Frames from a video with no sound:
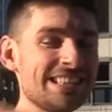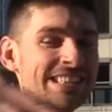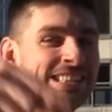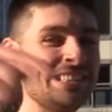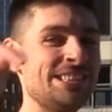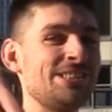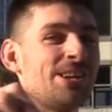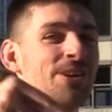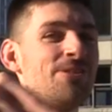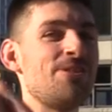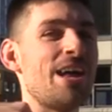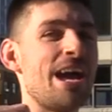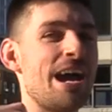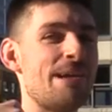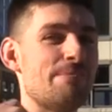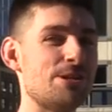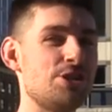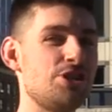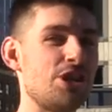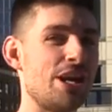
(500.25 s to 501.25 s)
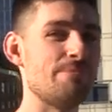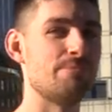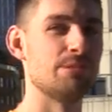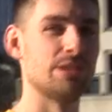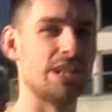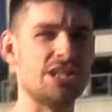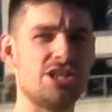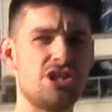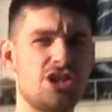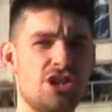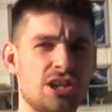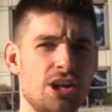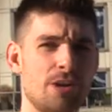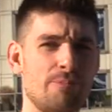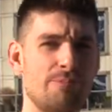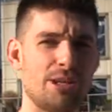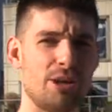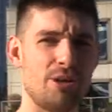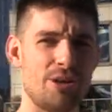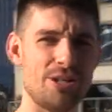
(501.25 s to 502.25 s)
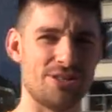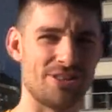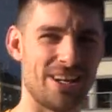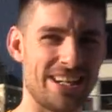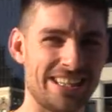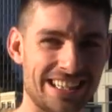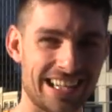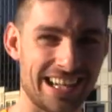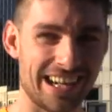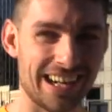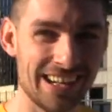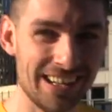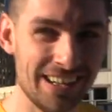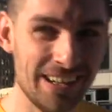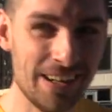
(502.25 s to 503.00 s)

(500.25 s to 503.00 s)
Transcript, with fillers: Insert the Emma Chamberlain slurp noise right there,